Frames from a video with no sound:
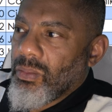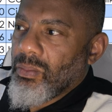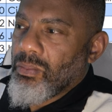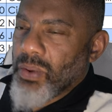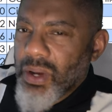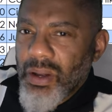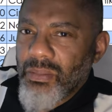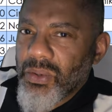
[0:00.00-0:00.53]

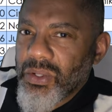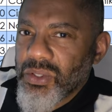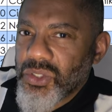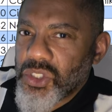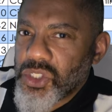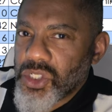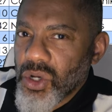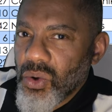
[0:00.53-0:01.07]
But I'm going to
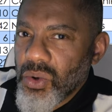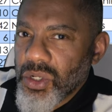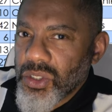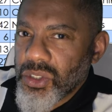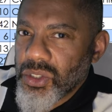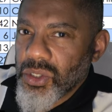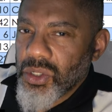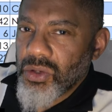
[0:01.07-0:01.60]
show
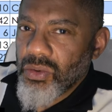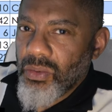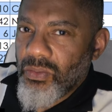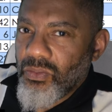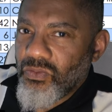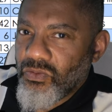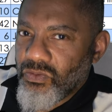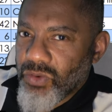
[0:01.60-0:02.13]
it to you
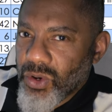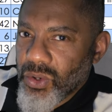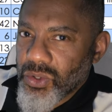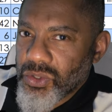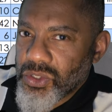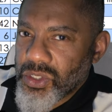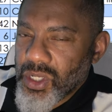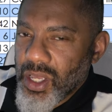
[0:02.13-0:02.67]

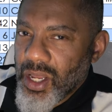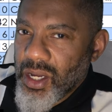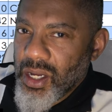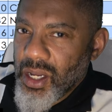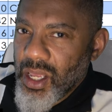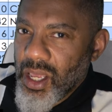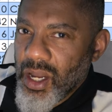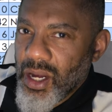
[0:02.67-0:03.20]
first, and
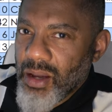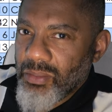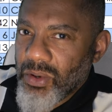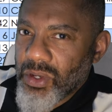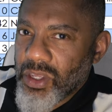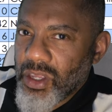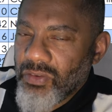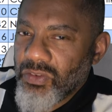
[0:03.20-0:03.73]
then I'm
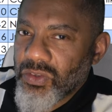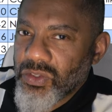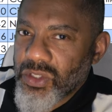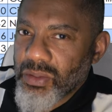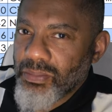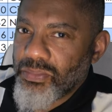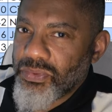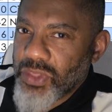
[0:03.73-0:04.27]
going to give you
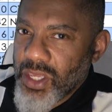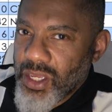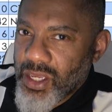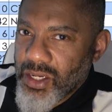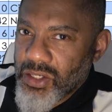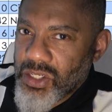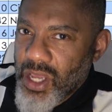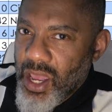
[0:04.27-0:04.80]
some
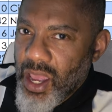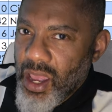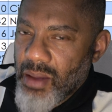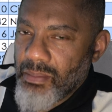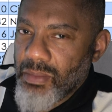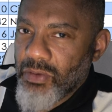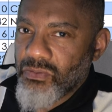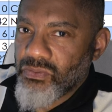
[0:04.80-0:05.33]
thinking
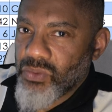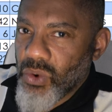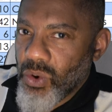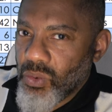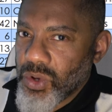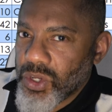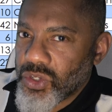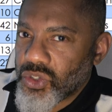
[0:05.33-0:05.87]
time before
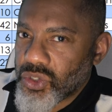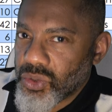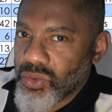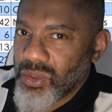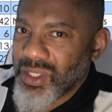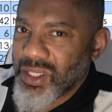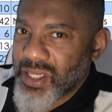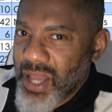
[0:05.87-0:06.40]
we
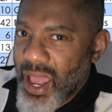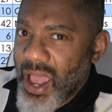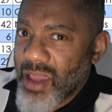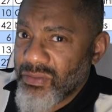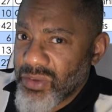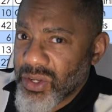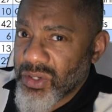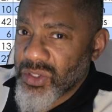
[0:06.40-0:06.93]
truly
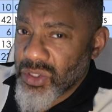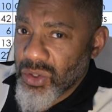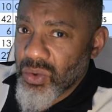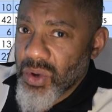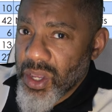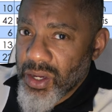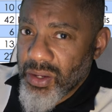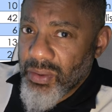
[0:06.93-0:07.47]
dive into
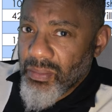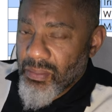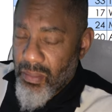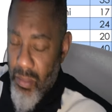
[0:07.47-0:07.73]
it.